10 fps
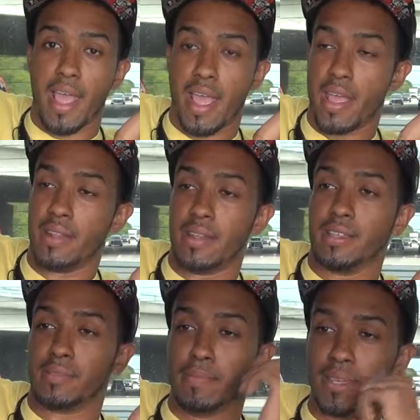and
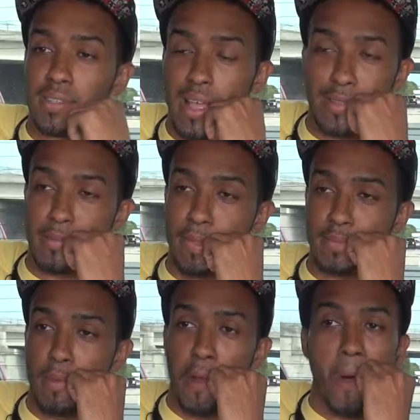it's mixed
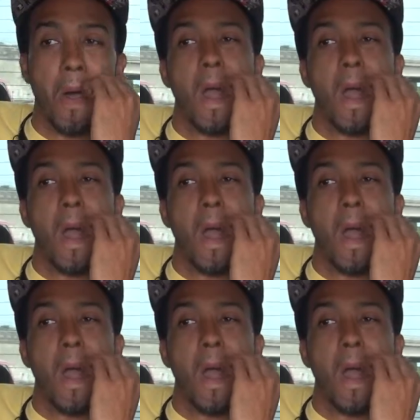metal.